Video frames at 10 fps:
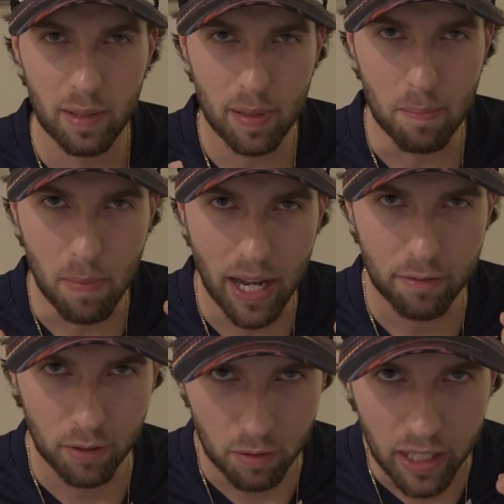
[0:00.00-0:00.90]
Try to be
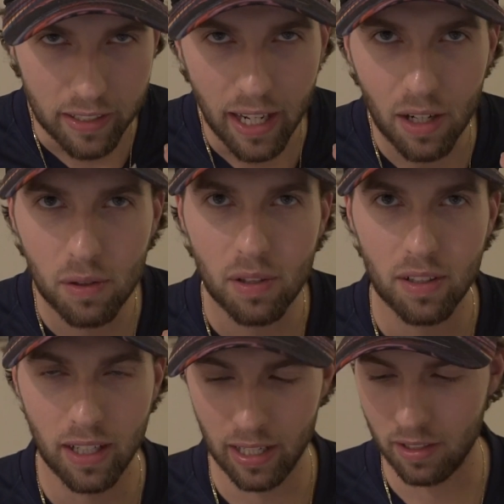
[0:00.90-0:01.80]
mindful right
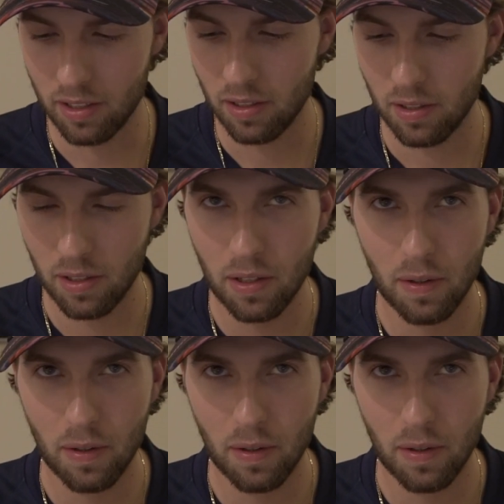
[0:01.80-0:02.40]
now and